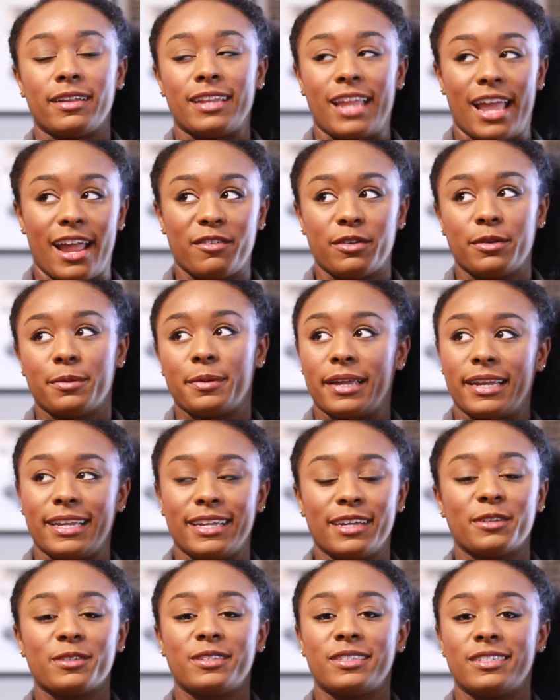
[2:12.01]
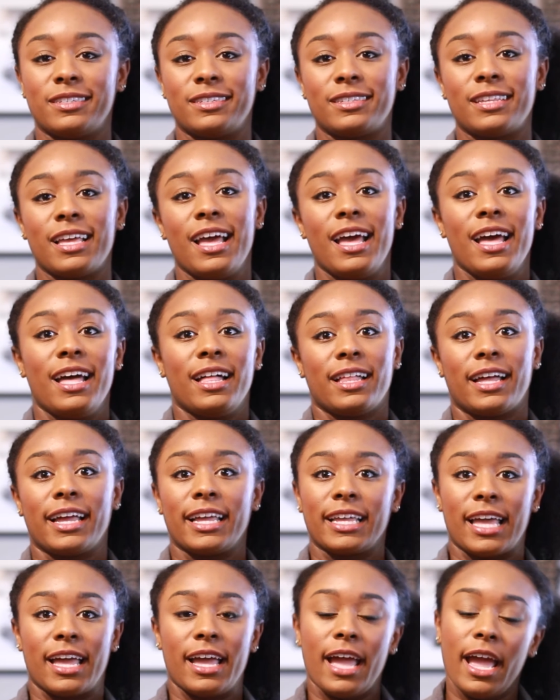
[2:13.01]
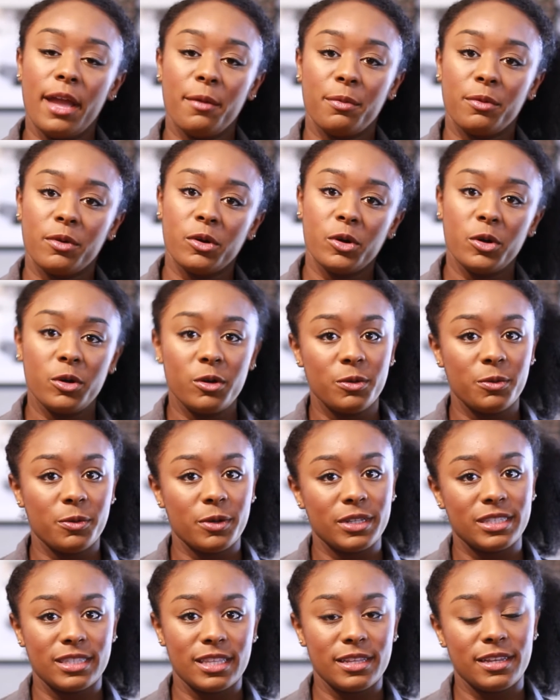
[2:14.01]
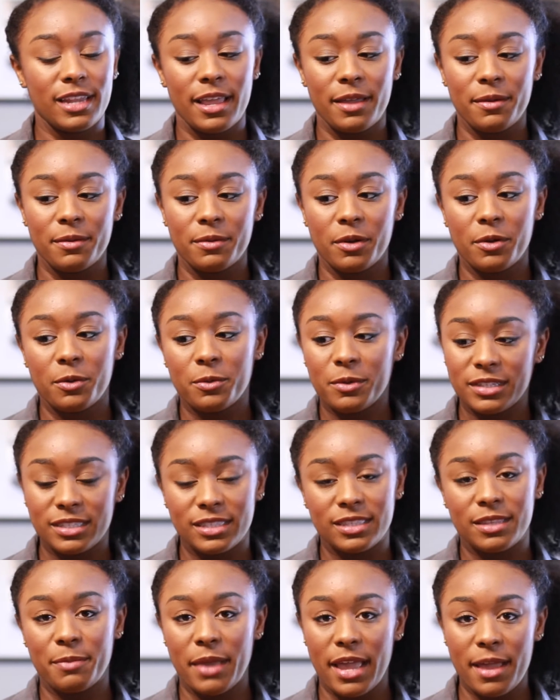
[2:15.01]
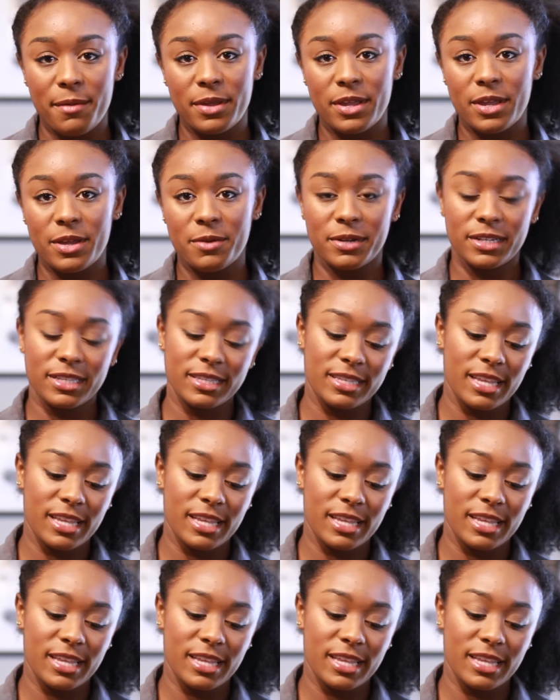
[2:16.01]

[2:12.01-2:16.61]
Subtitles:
And everybody else is like, April, what's the name, or what's the baby?